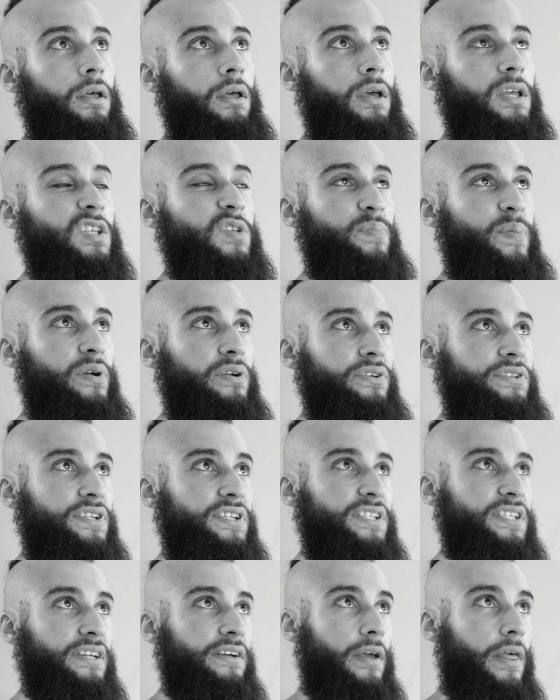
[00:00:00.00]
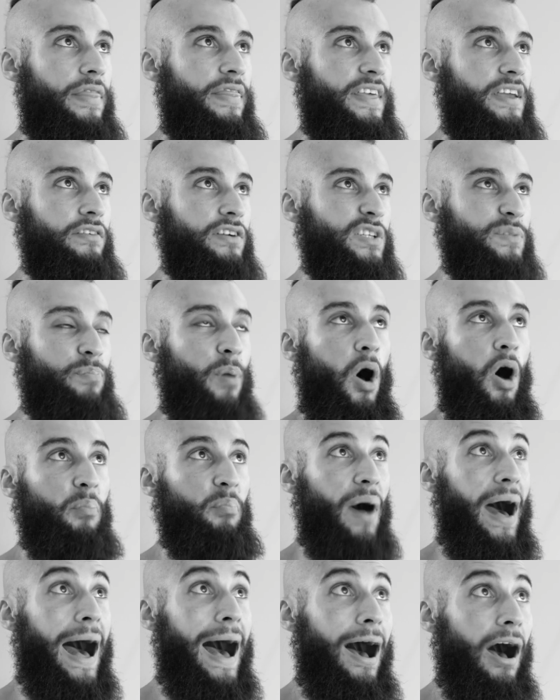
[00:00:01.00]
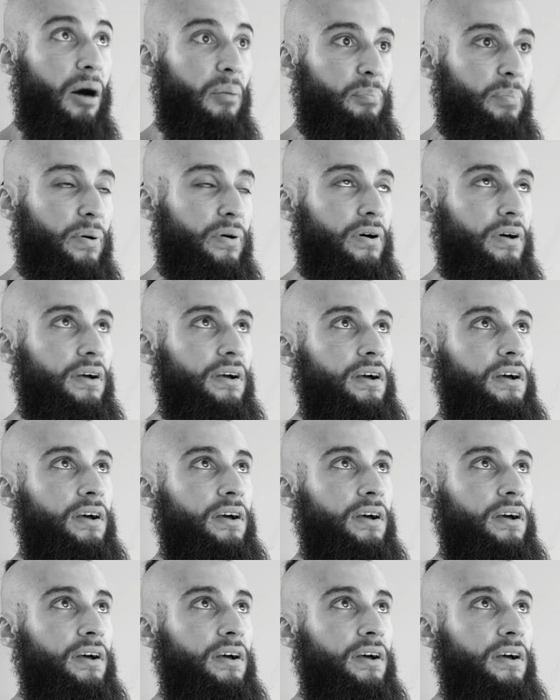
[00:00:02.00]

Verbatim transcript: conspiracy theories pop up